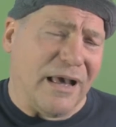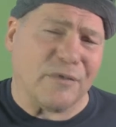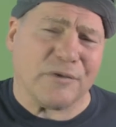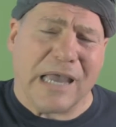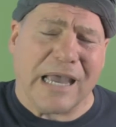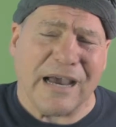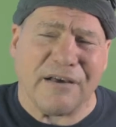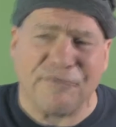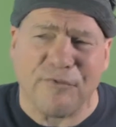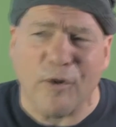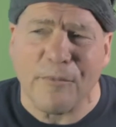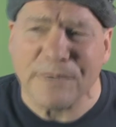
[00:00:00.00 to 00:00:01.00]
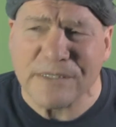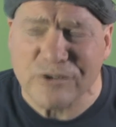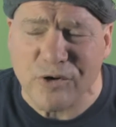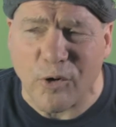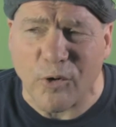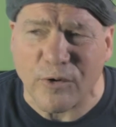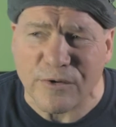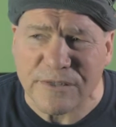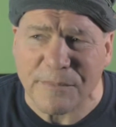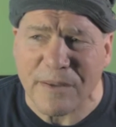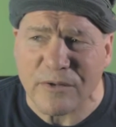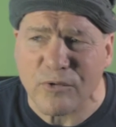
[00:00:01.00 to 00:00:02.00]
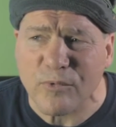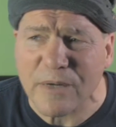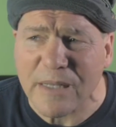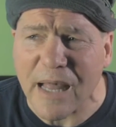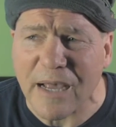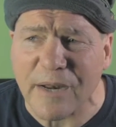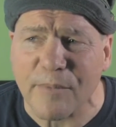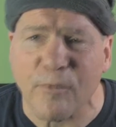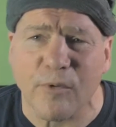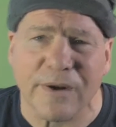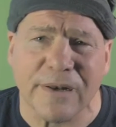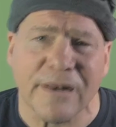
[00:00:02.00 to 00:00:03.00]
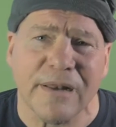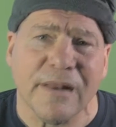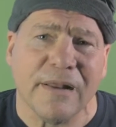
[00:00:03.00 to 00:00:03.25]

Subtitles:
I look, I got 4 missed calls about 2 o'clock in the morning.